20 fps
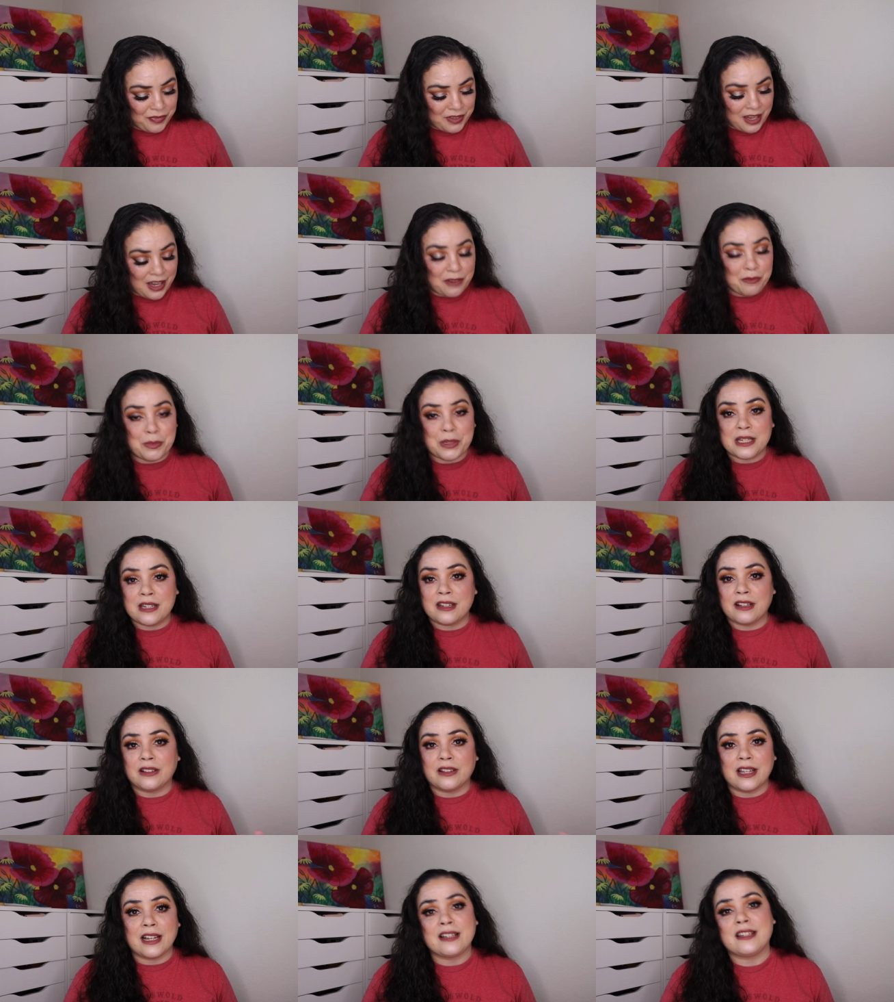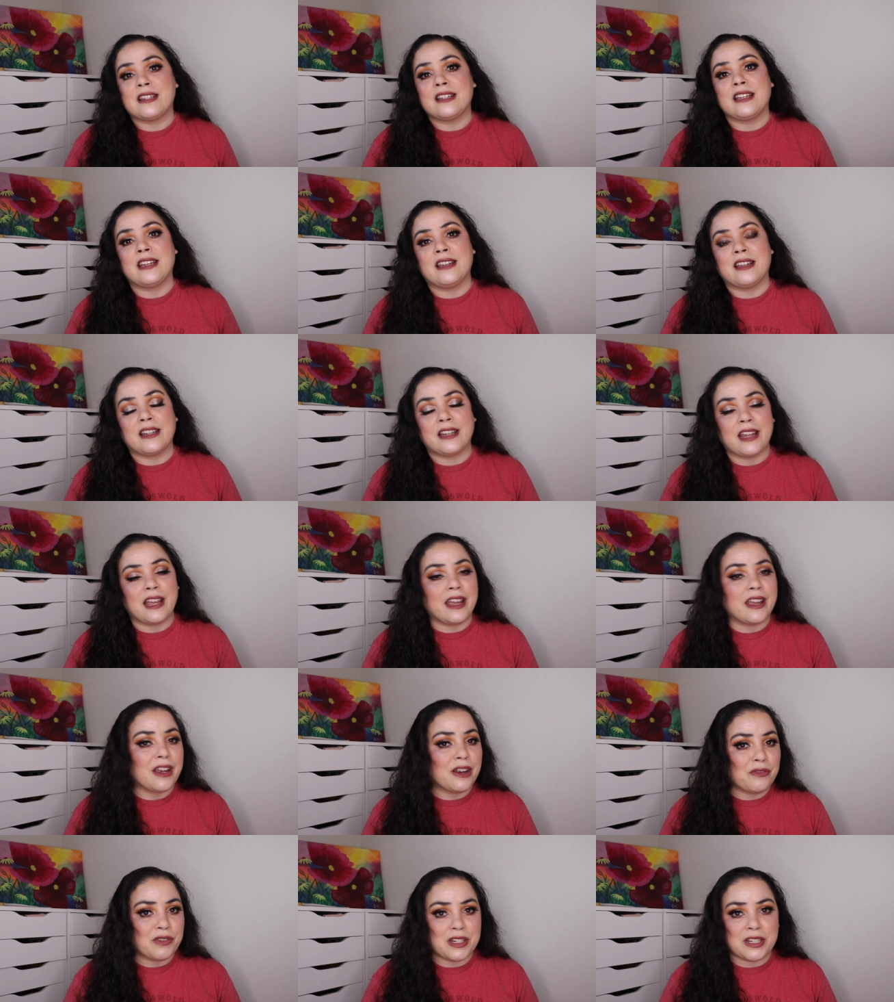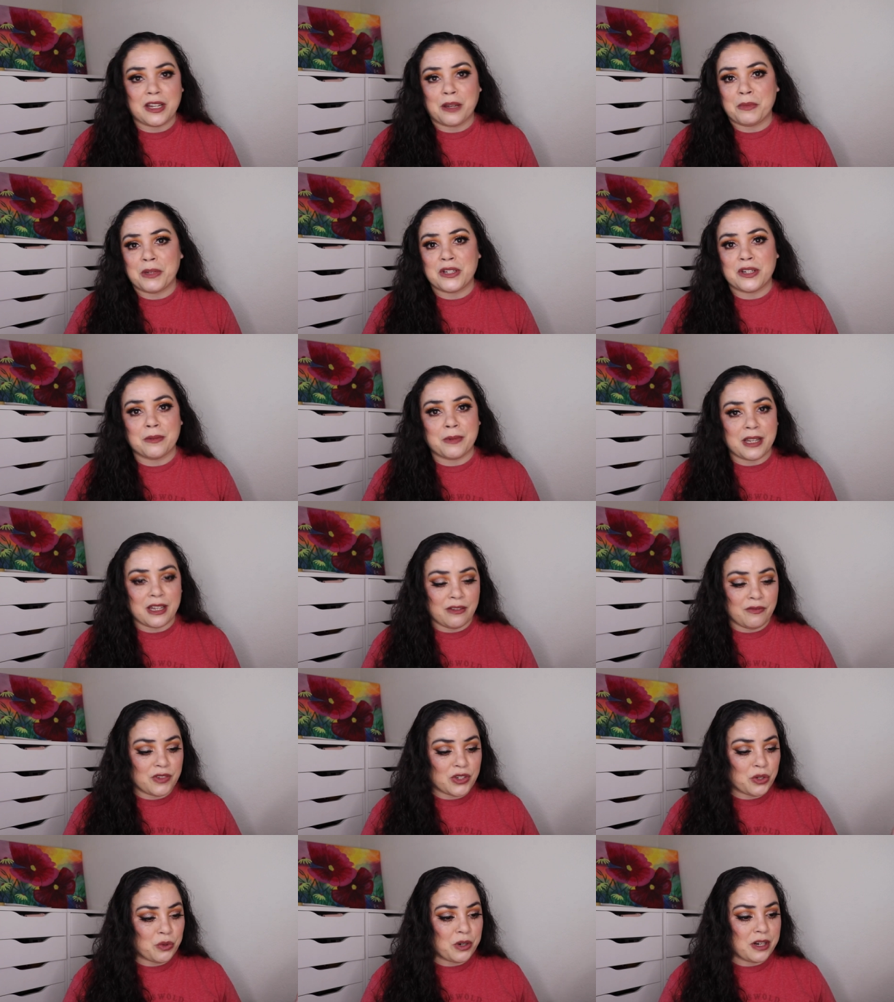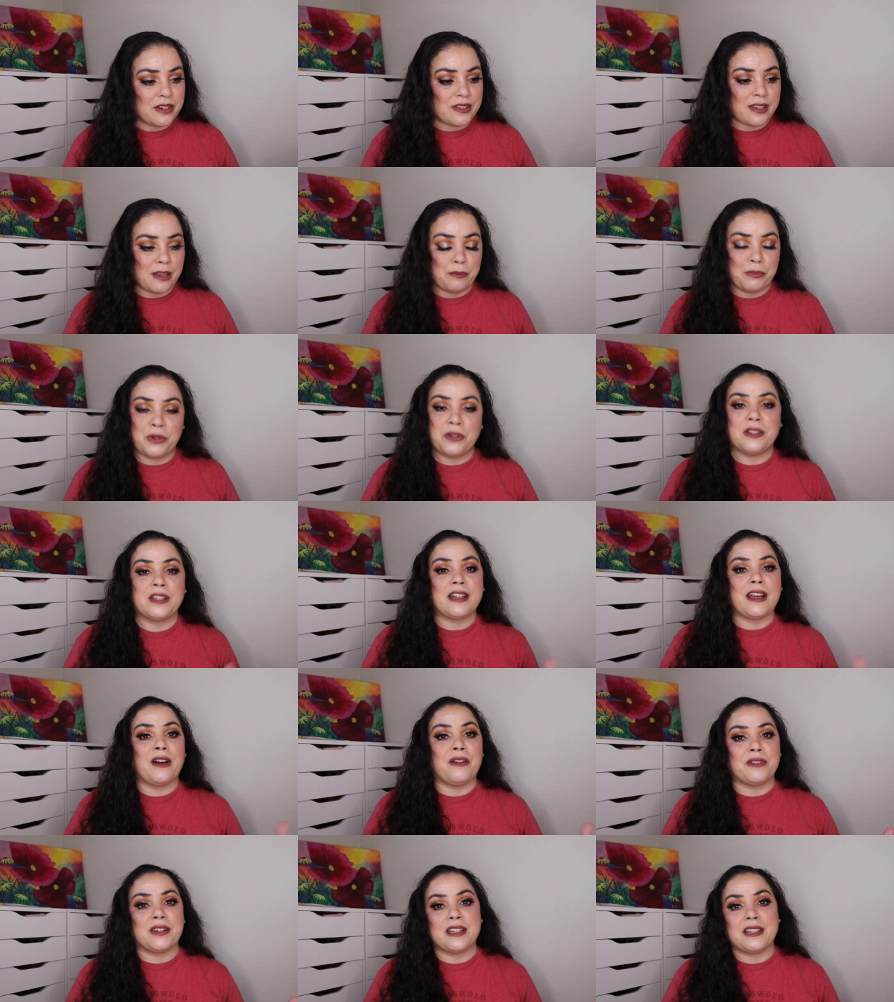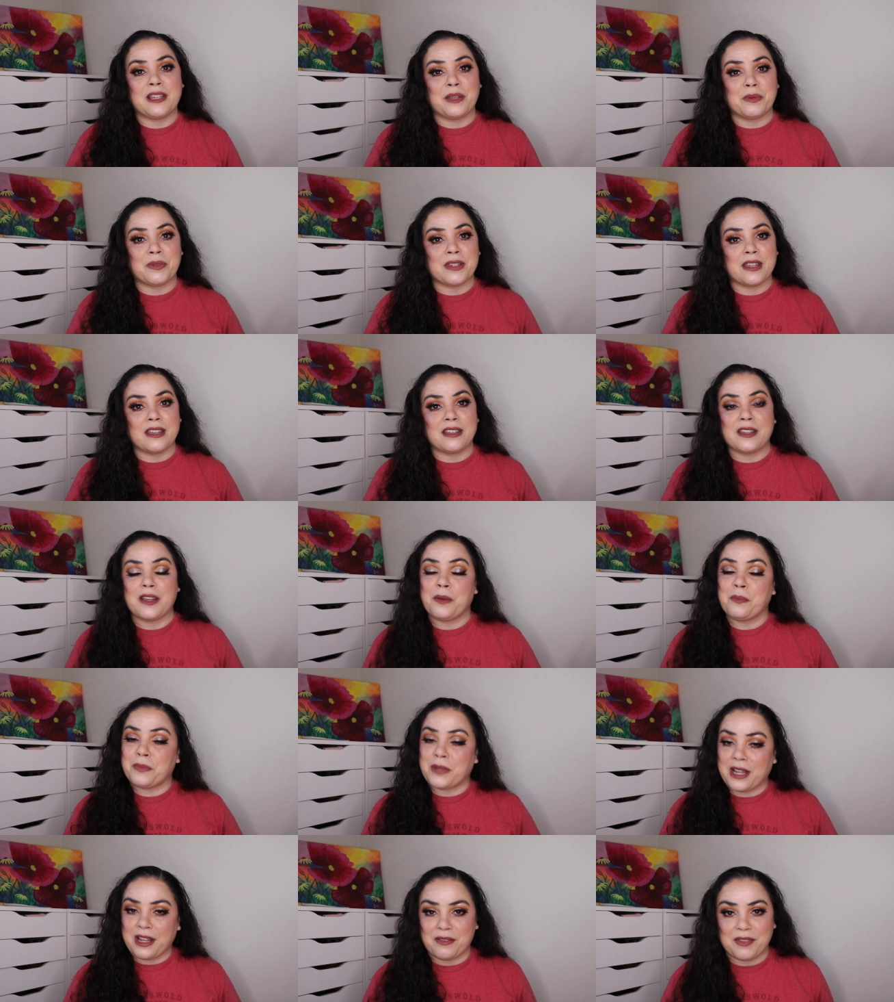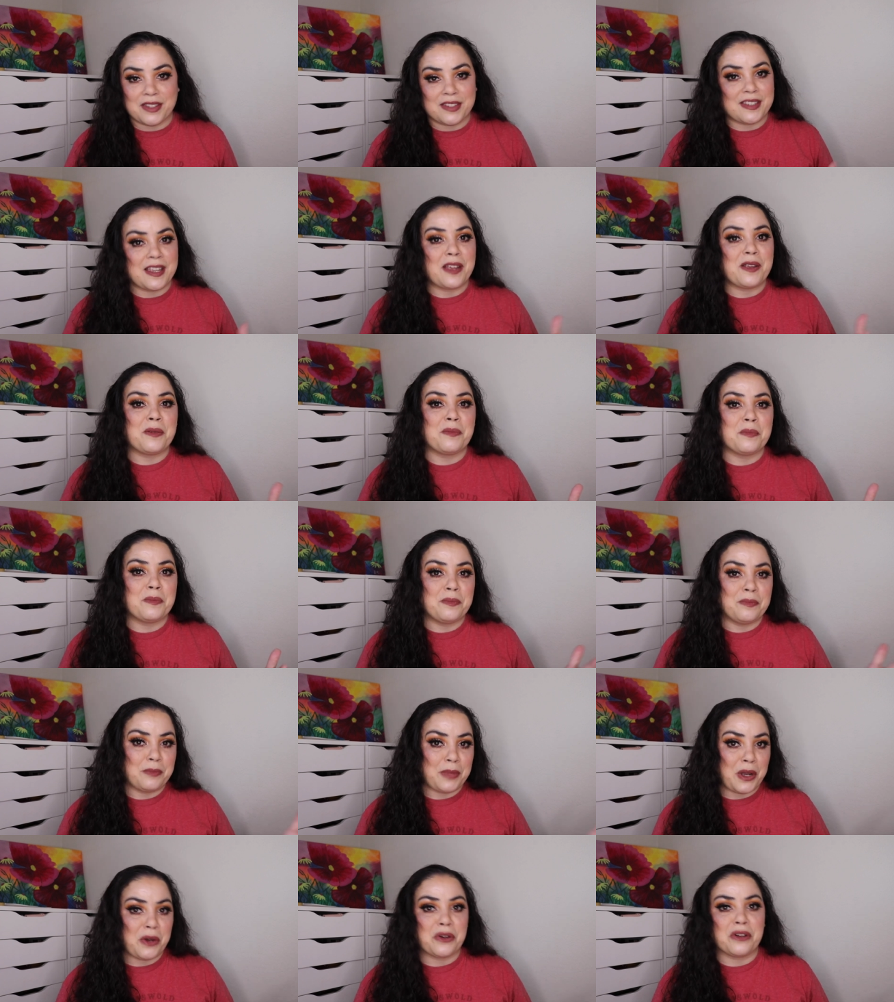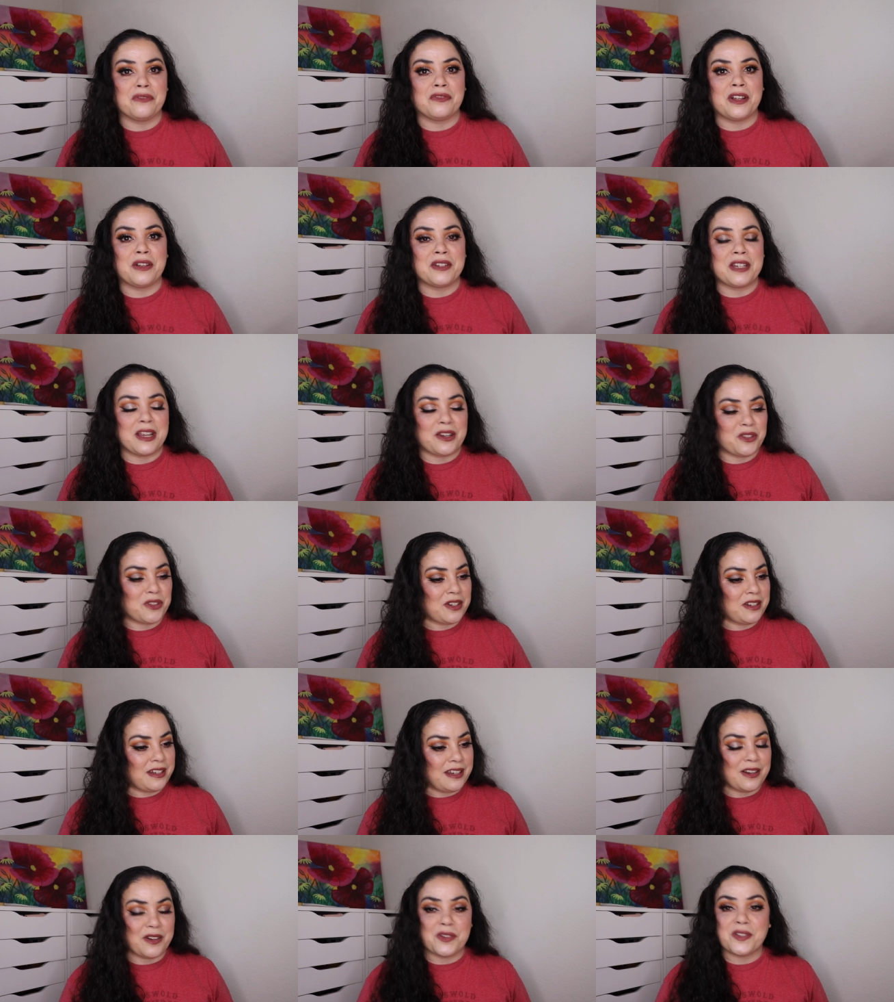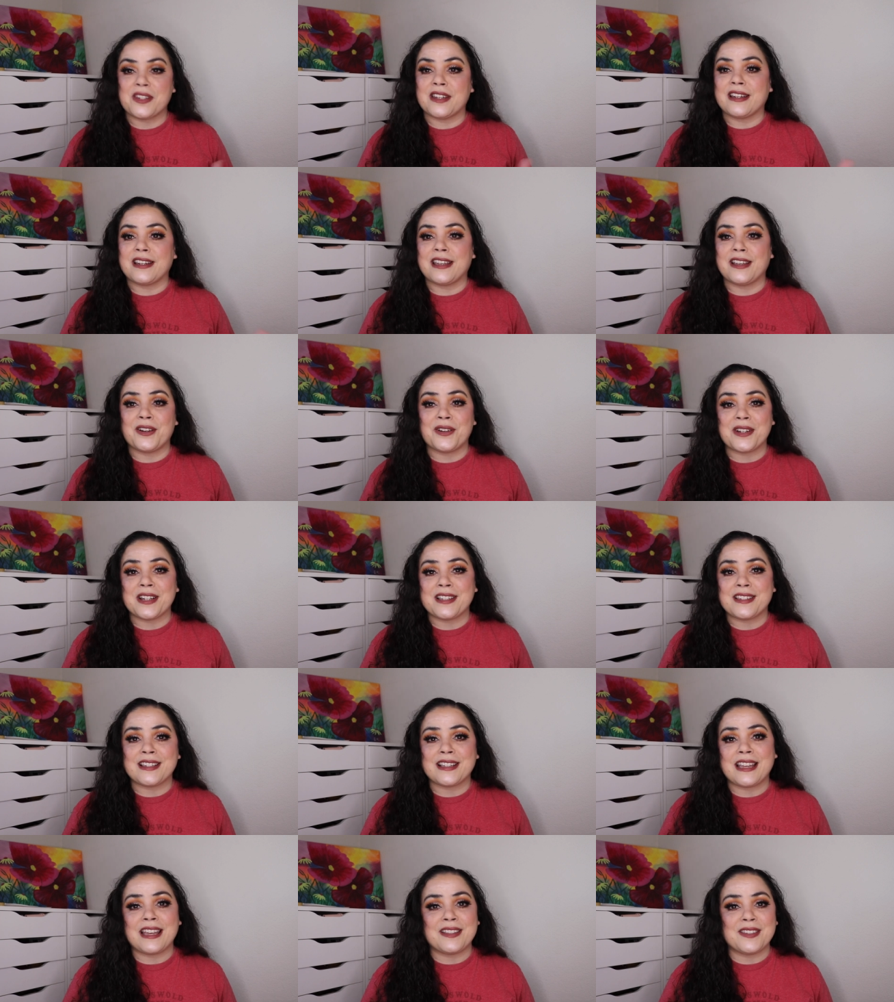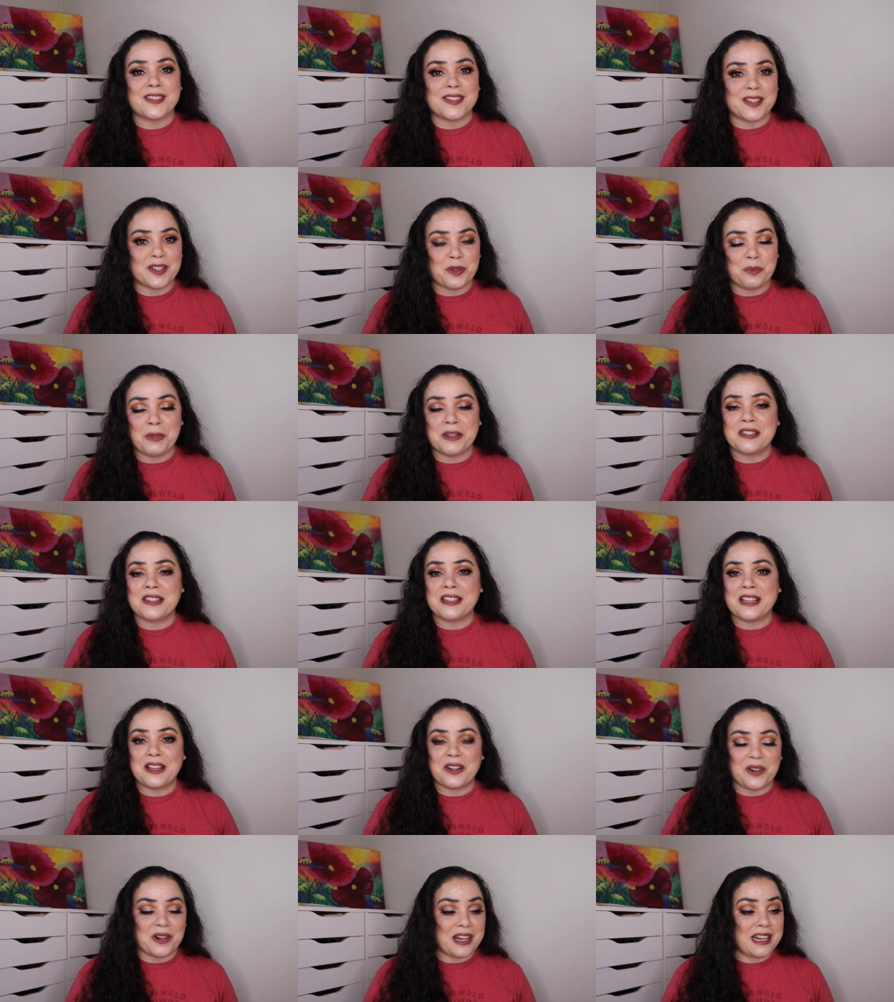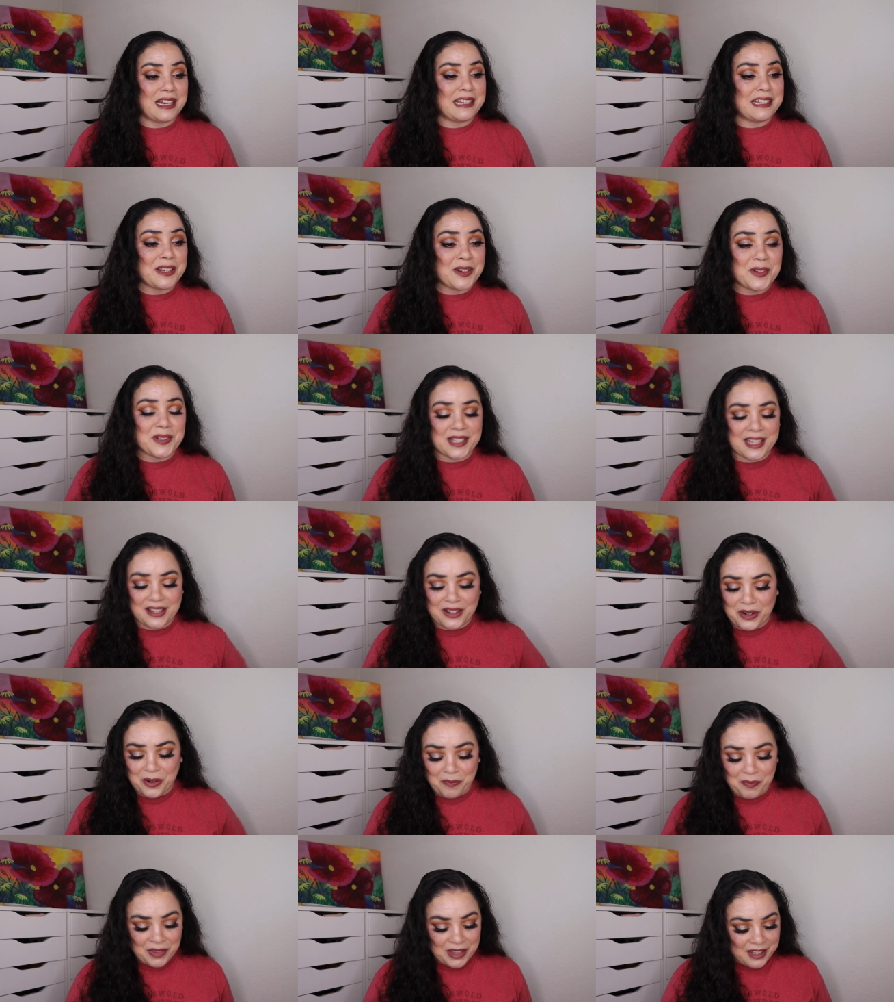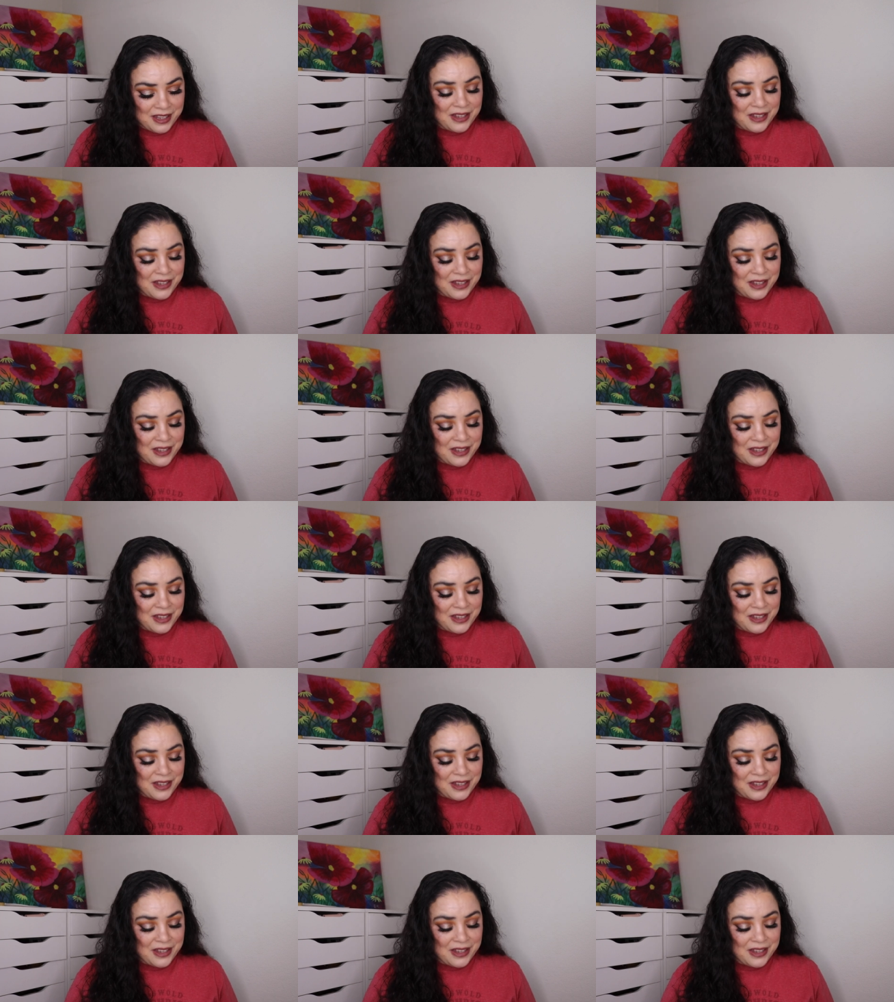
I've been neglecting it and every time I do my inventories, I pull it out and I keep saying, yep, I have the same powder foundation. Here's it, here it is again six months later and a year later.